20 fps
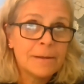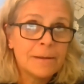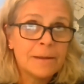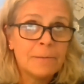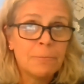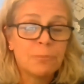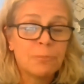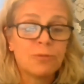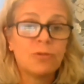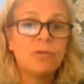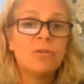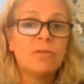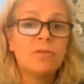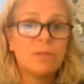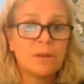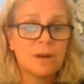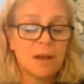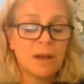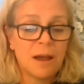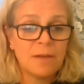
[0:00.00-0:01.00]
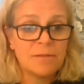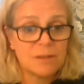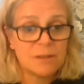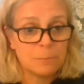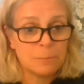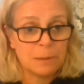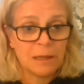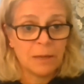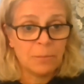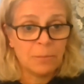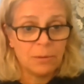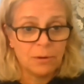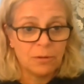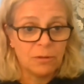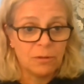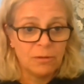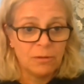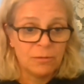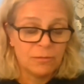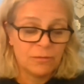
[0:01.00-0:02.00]
improve the lives of
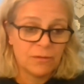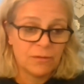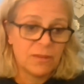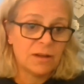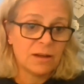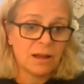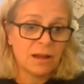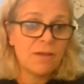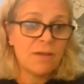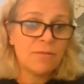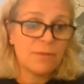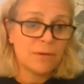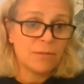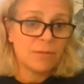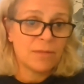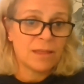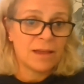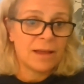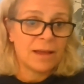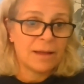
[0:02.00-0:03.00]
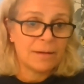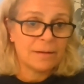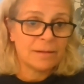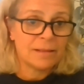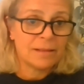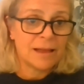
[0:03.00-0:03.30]
people for the life of that